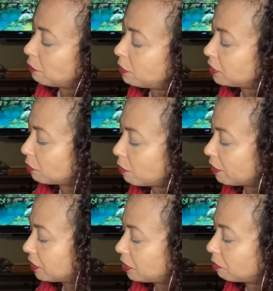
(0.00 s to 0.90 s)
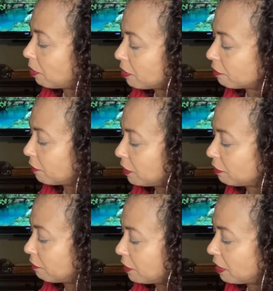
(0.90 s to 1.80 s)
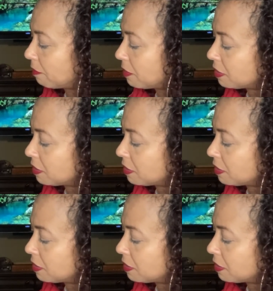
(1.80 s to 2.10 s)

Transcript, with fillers: What is Aquarius's partner feeling for them?